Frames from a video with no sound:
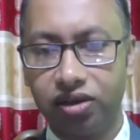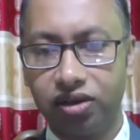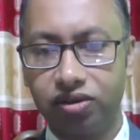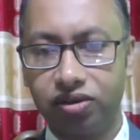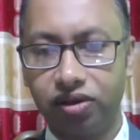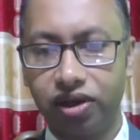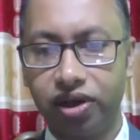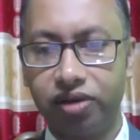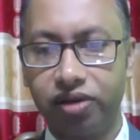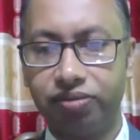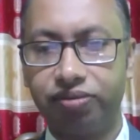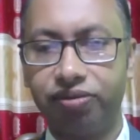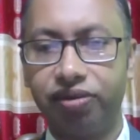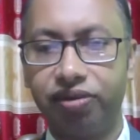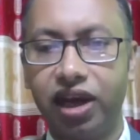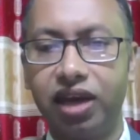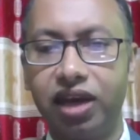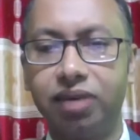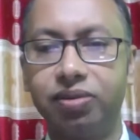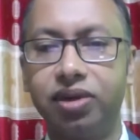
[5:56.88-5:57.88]
So if
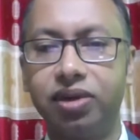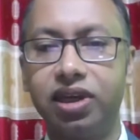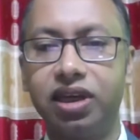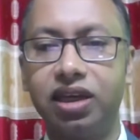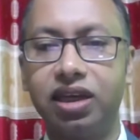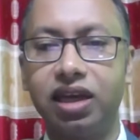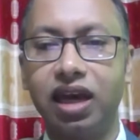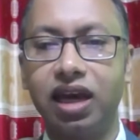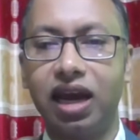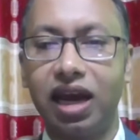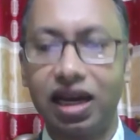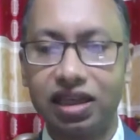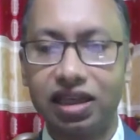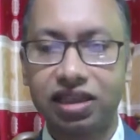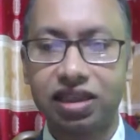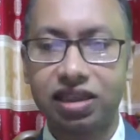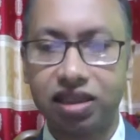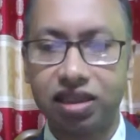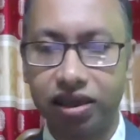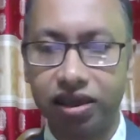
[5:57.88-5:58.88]
anybody
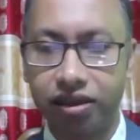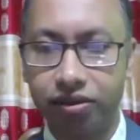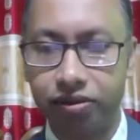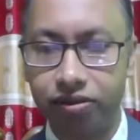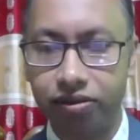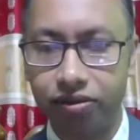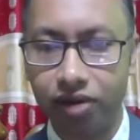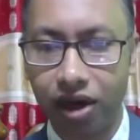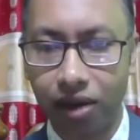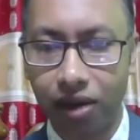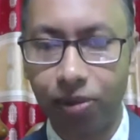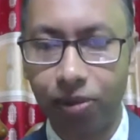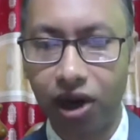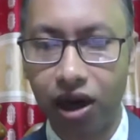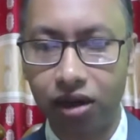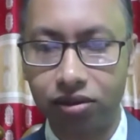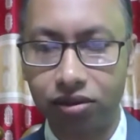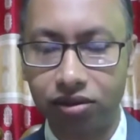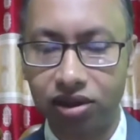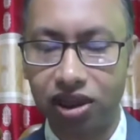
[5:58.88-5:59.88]
asks you
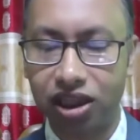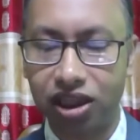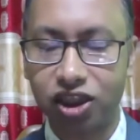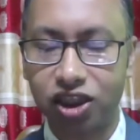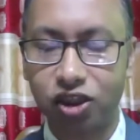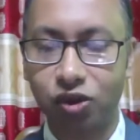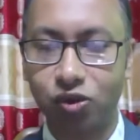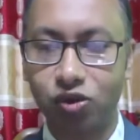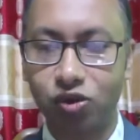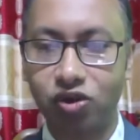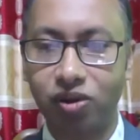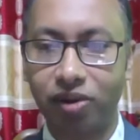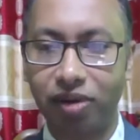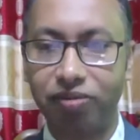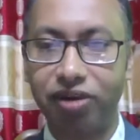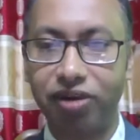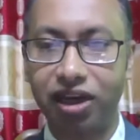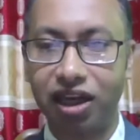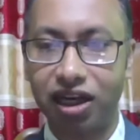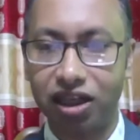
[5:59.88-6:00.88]
about the source of
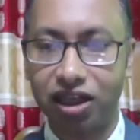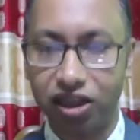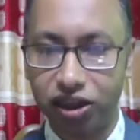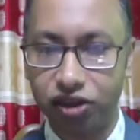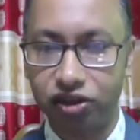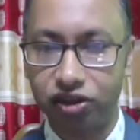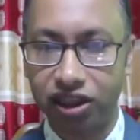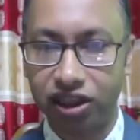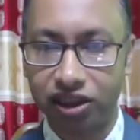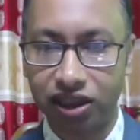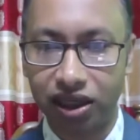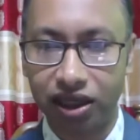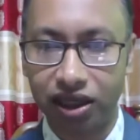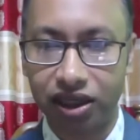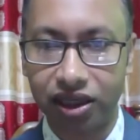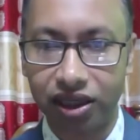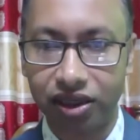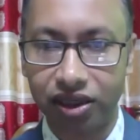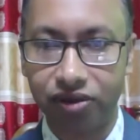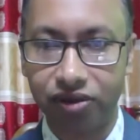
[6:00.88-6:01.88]
African literature,
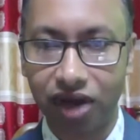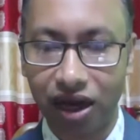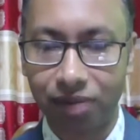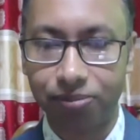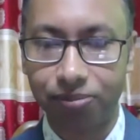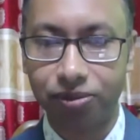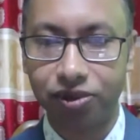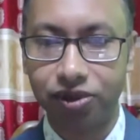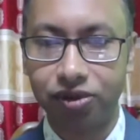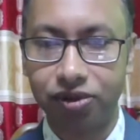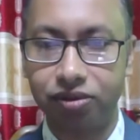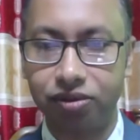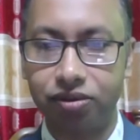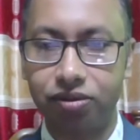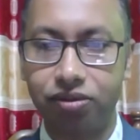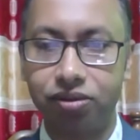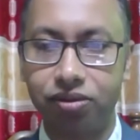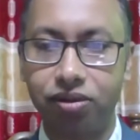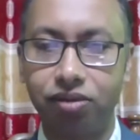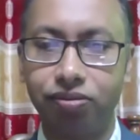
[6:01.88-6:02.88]
you have
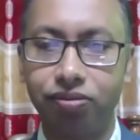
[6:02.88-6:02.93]
to